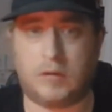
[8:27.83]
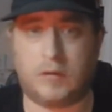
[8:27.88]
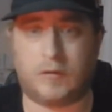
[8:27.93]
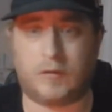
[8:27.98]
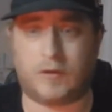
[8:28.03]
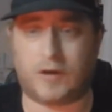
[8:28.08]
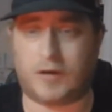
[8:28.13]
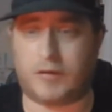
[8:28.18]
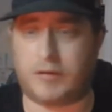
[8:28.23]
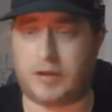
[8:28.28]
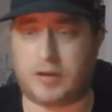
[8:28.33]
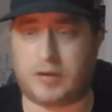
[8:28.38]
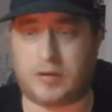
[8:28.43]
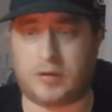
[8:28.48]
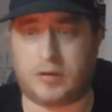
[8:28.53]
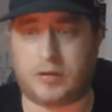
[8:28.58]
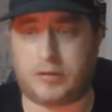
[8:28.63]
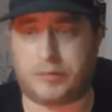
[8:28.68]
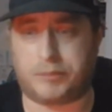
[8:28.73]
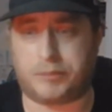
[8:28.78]
Very
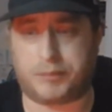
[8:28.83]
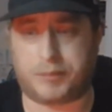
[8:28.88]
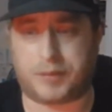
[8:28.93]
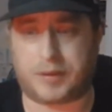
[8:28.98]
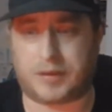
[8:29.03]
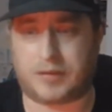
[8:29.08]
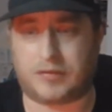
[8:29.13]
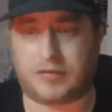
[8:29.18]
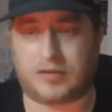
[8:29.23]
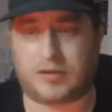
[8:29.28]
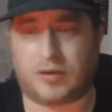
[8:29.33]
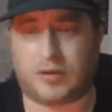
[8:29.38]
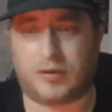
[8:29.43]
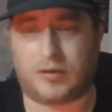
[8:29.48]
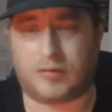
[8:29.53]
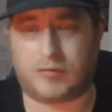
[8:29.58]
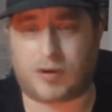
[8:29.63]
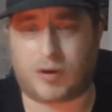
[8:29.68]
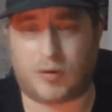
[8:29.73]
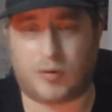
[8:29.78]
good, because you got
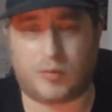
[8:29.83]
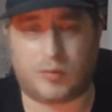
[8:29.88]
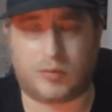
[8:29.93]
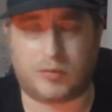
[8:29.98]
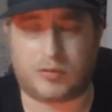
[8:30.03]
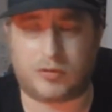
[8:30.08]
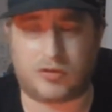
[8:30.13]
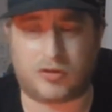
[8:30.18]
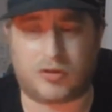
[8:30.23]
the Road Warriors,